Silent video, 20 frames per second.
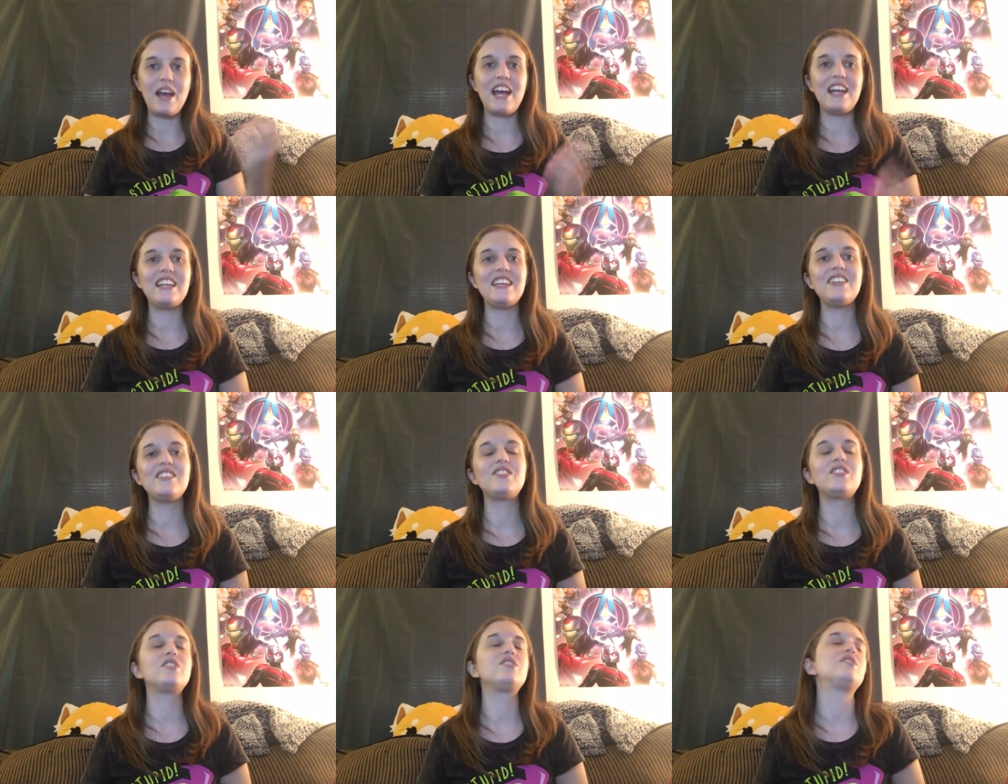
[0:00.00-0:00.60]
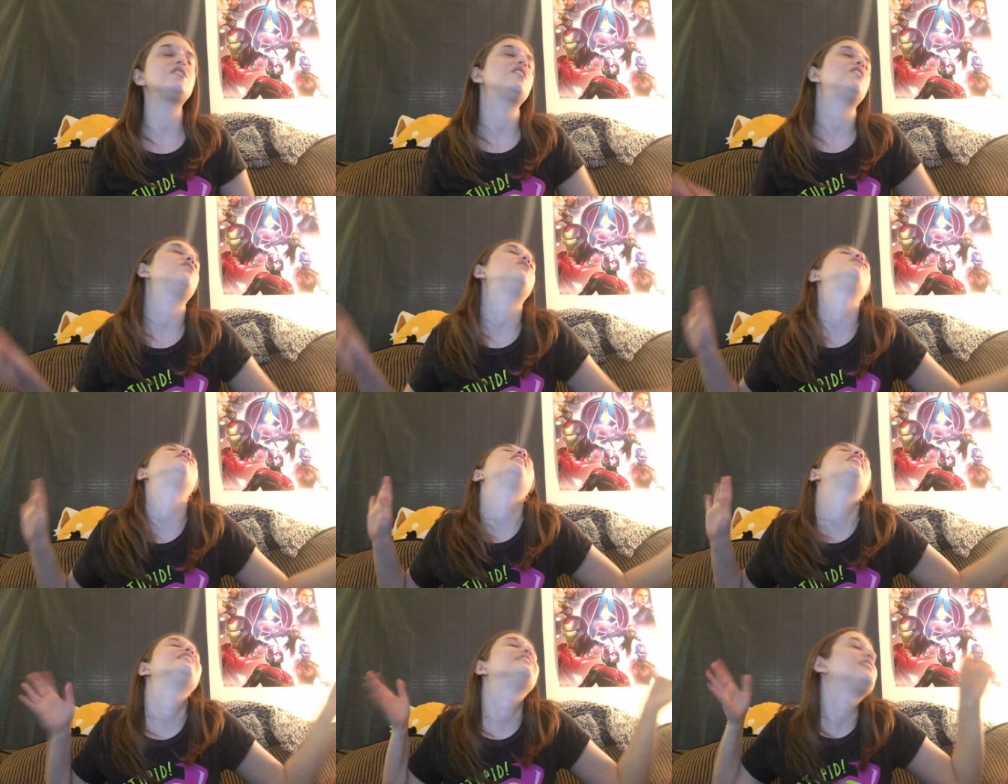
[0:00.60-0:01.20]
and he's just
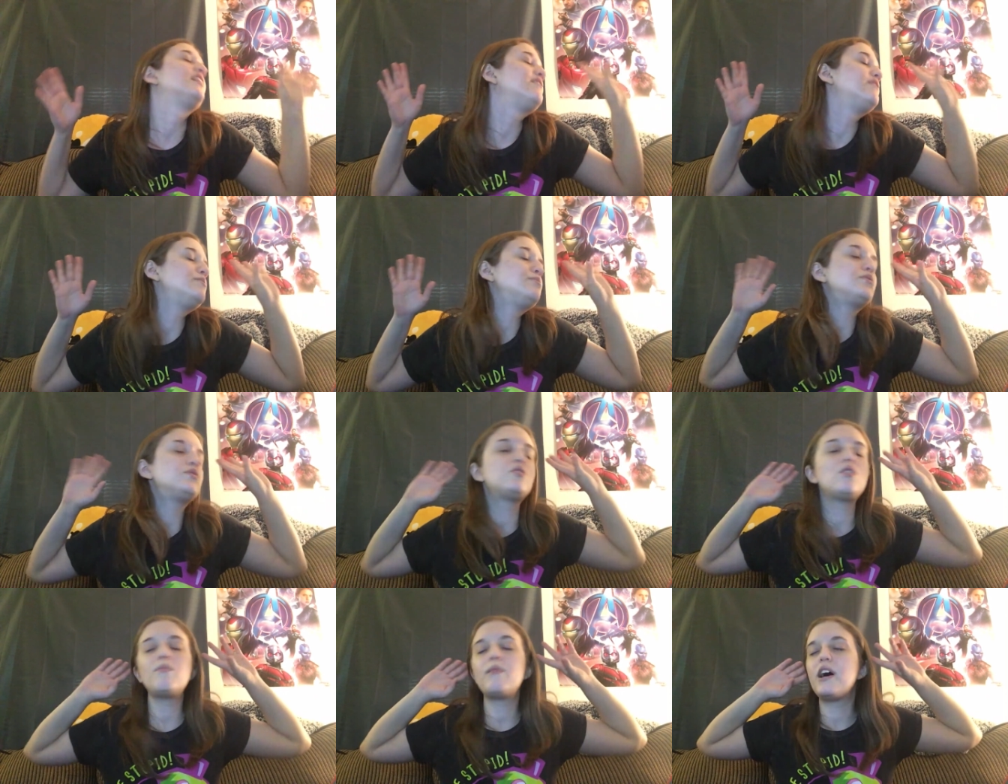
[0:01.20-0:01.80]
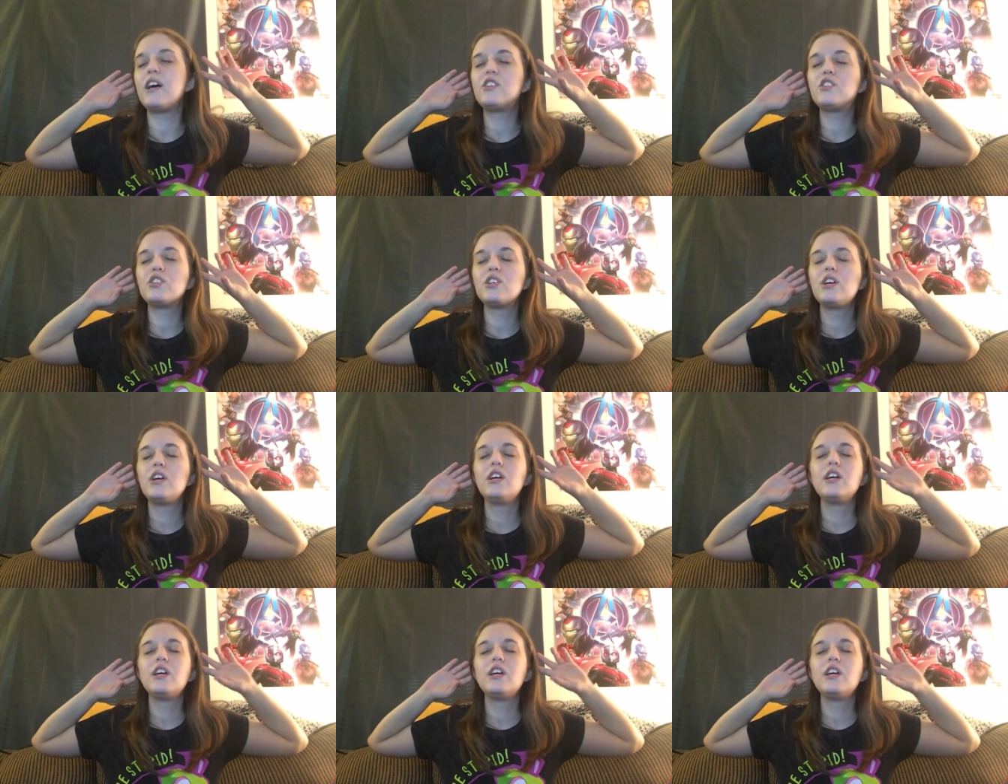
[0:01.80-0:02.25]
oh I love him so much